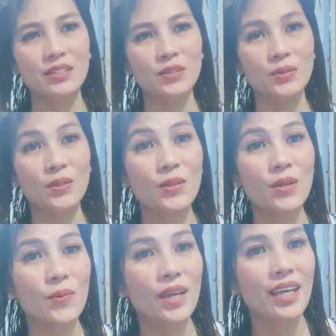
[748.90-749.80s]
so don't
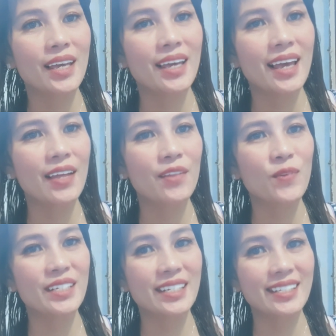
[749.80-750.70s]
go away
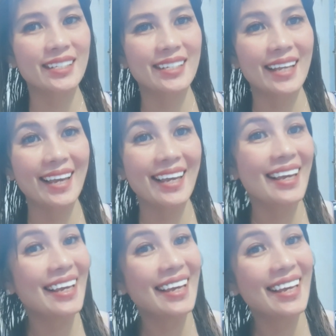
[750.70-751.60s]
and watch until the
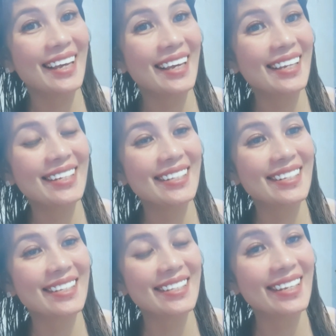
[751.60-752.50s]
end
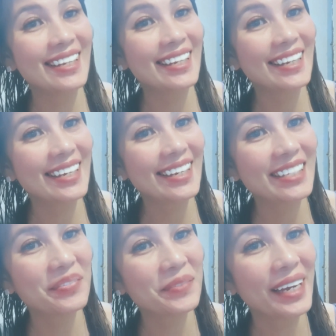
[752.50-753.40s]
this is the the